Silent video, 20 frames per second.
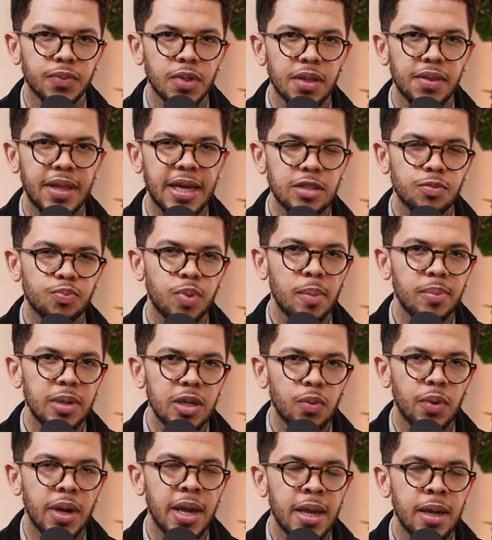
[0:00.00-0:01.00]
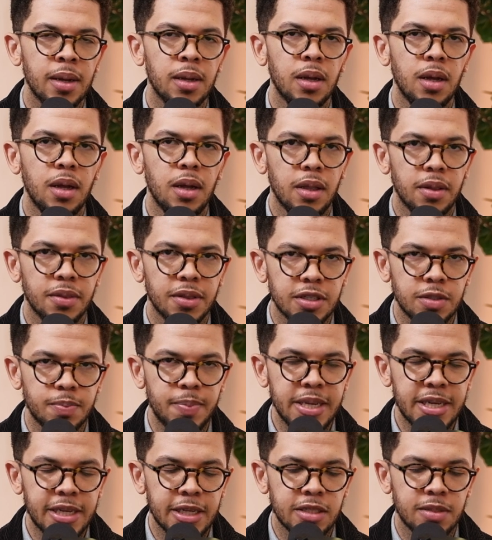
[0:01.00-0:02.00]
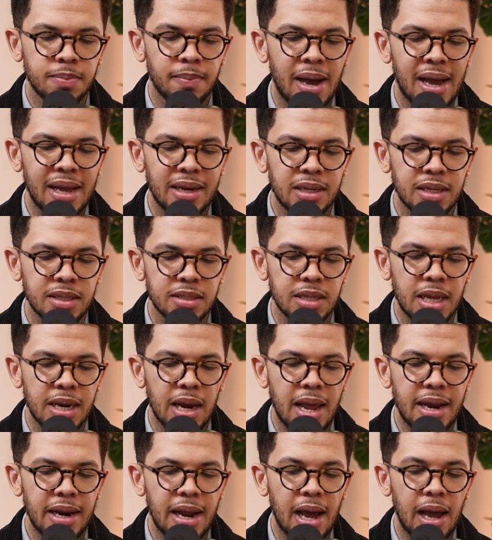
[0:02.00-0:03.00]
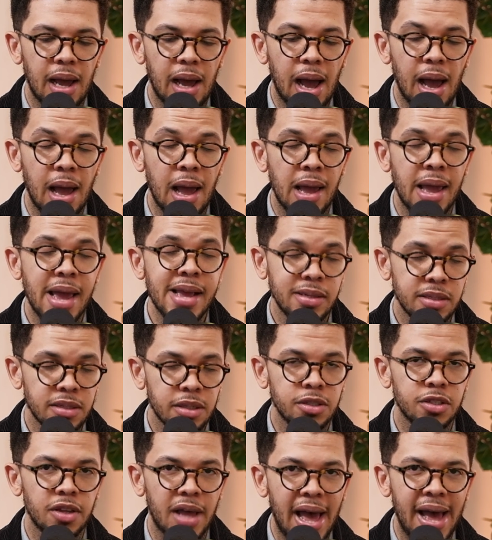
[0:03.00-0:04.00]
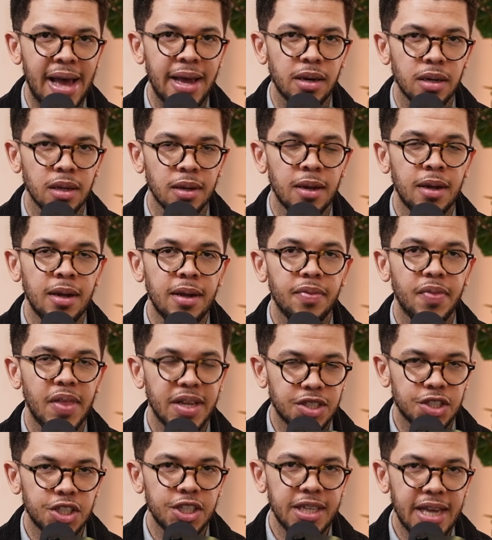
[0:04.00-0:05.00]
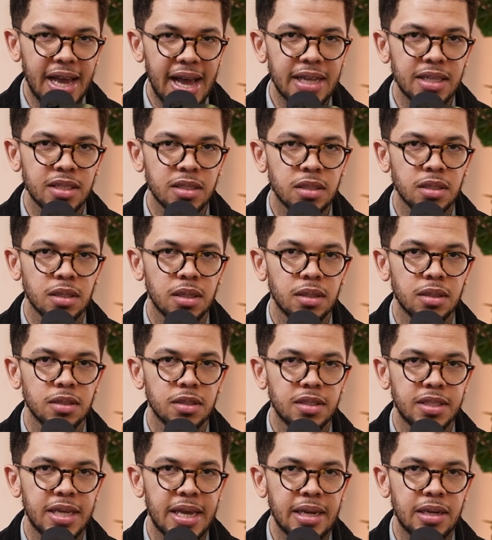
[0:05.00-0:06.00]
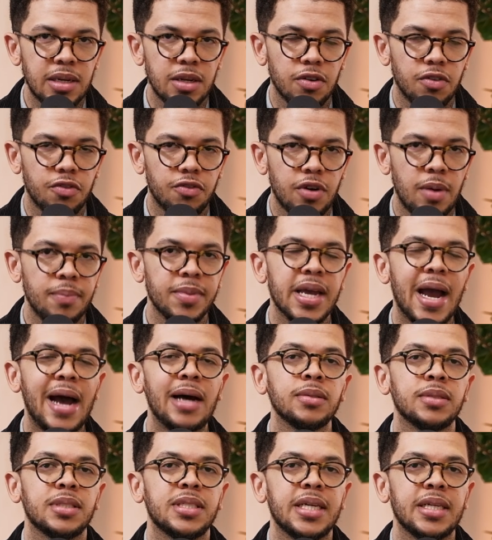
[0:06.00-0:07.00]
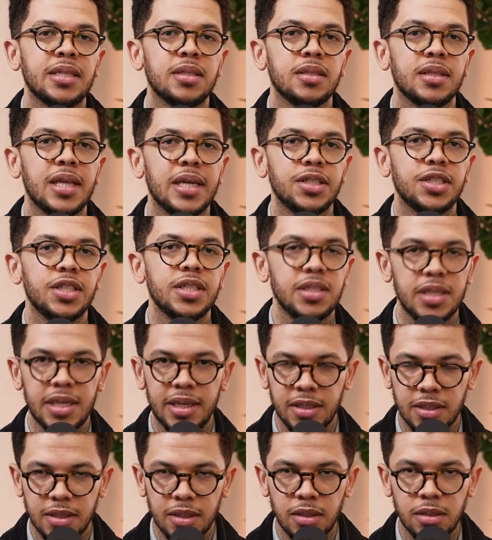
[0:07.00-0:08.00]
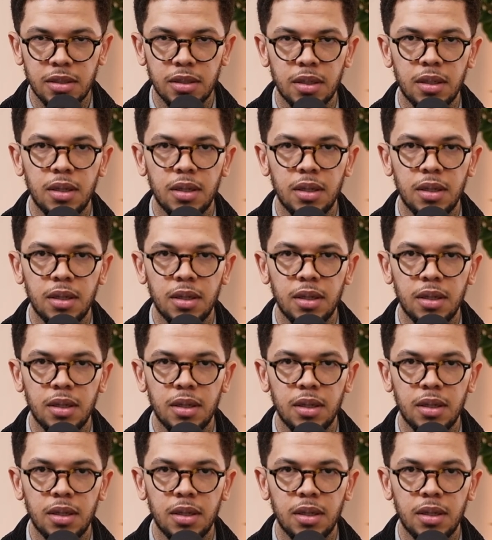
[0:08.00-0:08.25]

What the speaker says: that's probably where the speaker's mind is. And I hasten to add that she has said from the outset that she's innocent,